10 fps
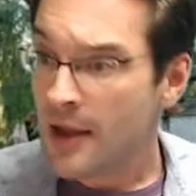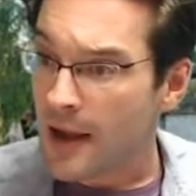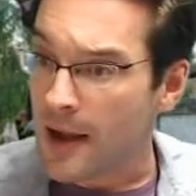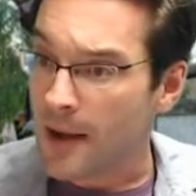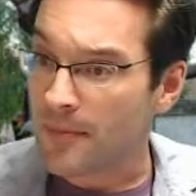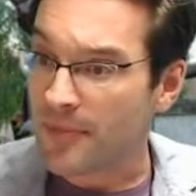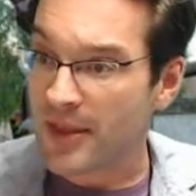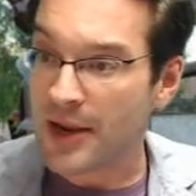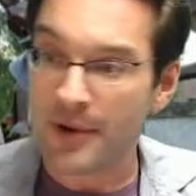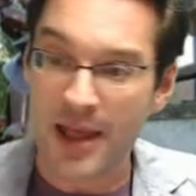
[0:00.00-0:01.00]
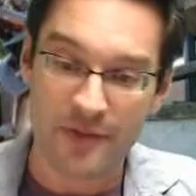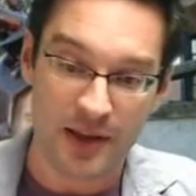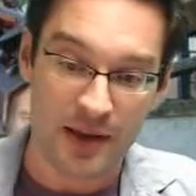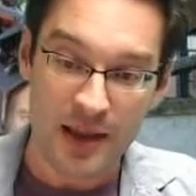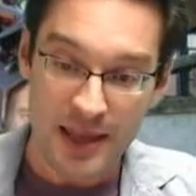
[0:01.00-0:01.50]
um, then I would have
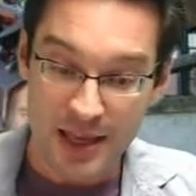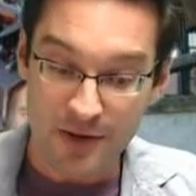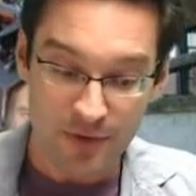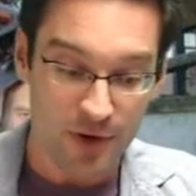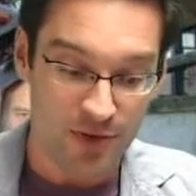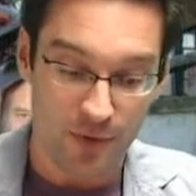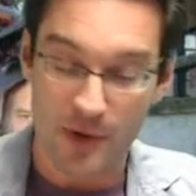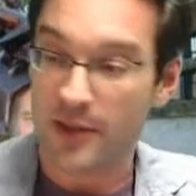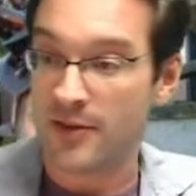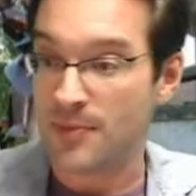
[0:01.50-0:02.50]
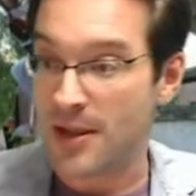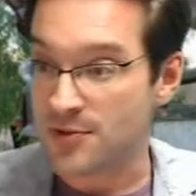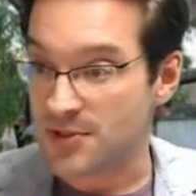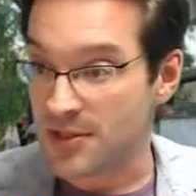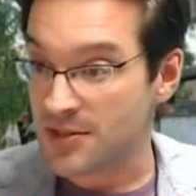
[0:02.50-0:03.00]
a inverse of one of these
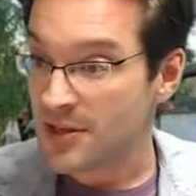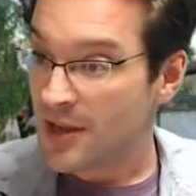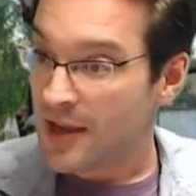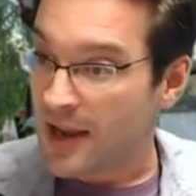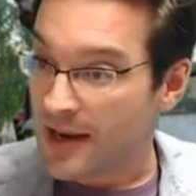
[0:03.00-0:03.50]
matrices, and I